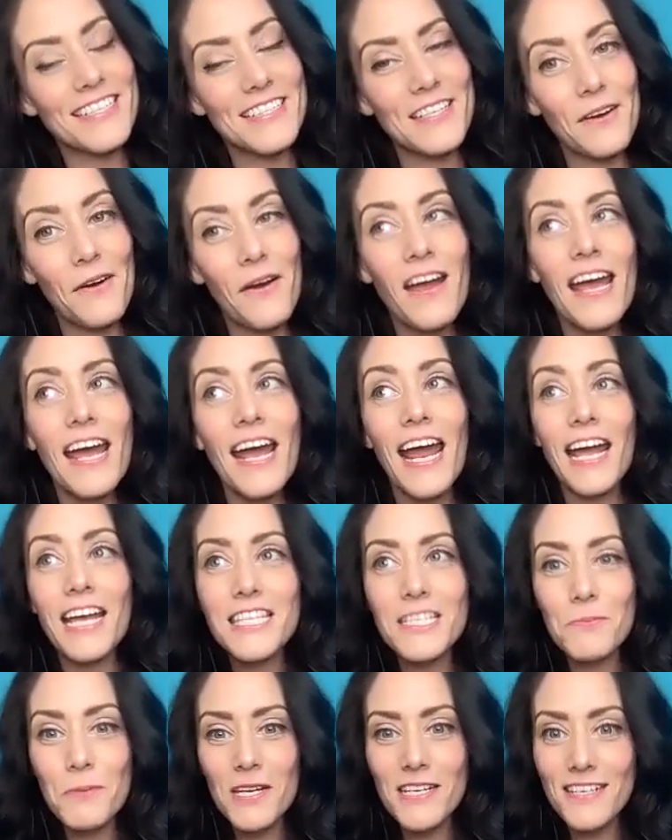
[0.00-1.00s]
So
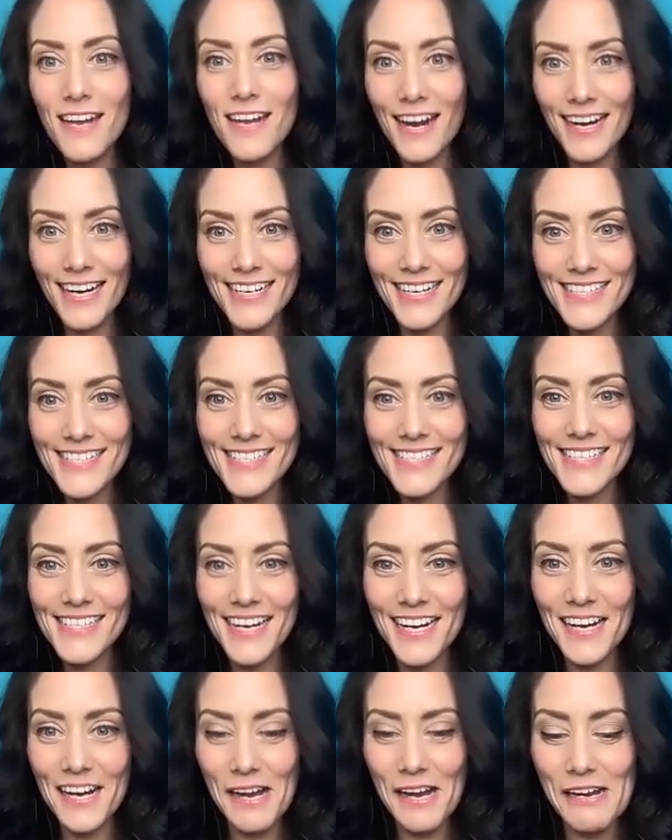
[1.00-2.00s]
it's been nice
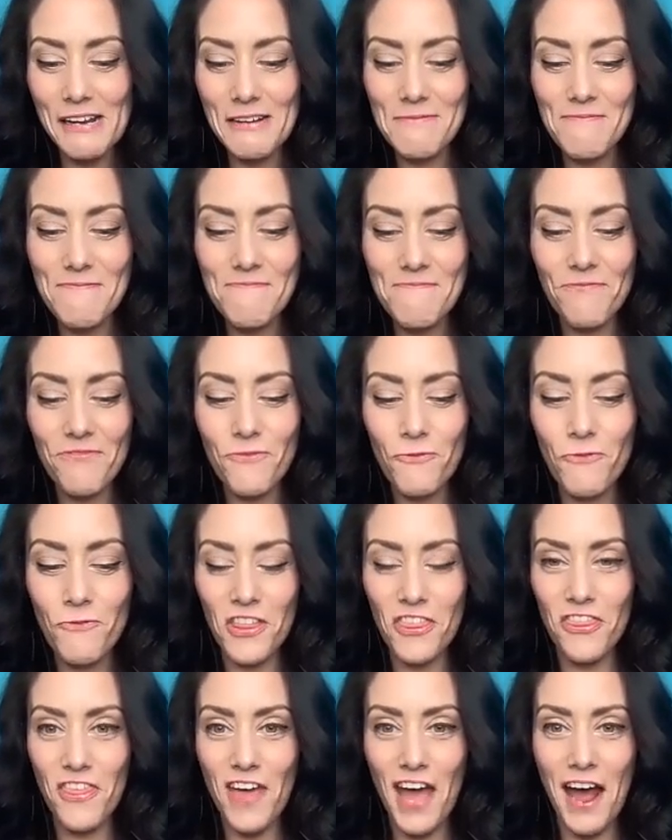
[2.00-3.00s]
um,
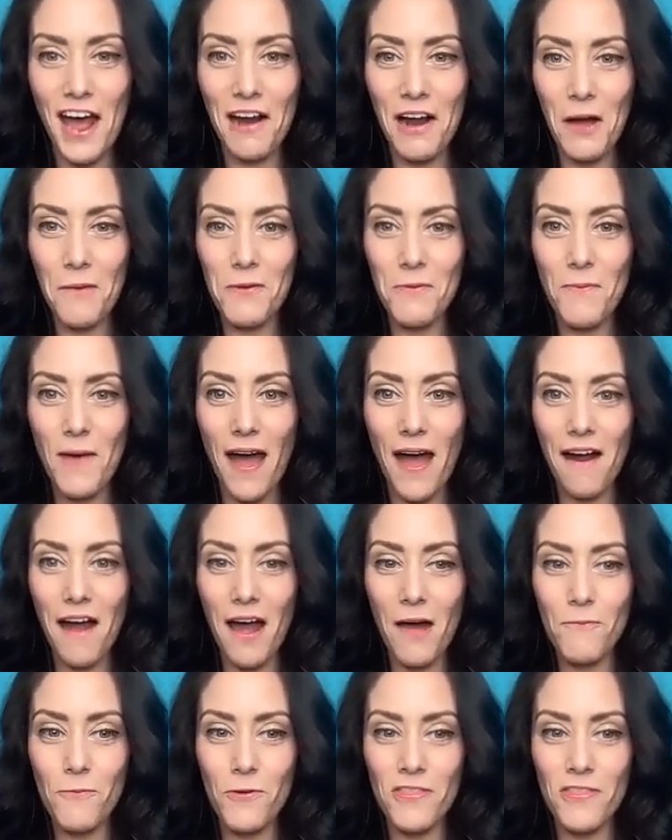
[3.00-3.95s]
with that coming back up.